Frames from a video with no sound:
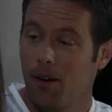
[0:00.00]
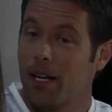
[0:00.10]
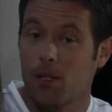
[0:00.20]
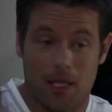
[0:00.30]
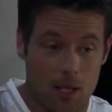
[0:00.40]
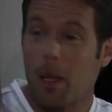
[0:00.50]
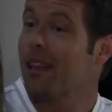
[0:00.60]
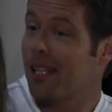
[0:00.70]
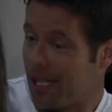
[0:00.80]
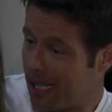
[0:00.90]
Okay, do I
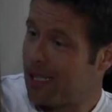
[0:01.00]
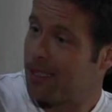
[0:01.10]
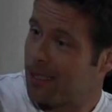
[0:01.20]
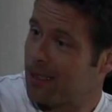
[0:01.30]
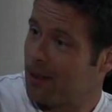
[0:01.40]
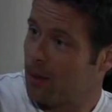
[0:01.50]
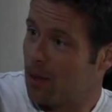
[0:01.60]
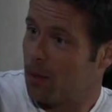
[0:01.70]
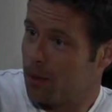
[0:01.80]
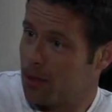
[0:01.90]
spend the night with
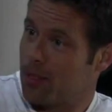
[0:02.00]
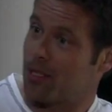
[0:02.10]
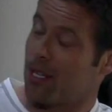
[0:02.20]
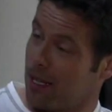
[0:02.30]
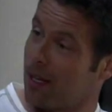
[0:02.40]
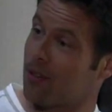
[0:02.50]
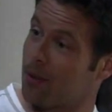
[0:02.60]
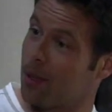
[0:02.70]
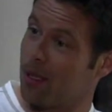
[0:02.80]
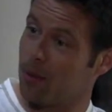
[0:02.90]
the woman who just said yes
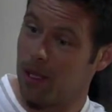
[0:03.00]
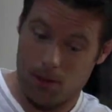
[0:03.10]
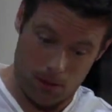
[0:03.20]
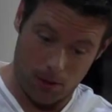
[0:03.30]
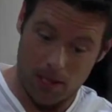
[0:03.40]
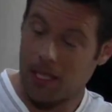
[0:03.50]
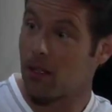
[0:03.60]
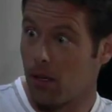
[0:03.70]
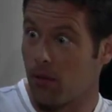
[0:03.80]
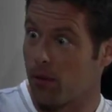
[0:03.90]
to marry me, or do I take
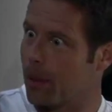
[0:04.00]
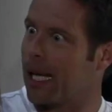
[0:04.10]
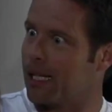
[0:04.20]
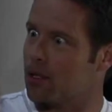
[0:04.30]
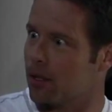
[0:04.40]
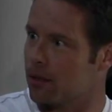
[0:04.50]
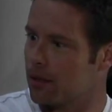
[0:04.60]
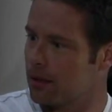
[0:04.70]
the call from my Shut agent? Shut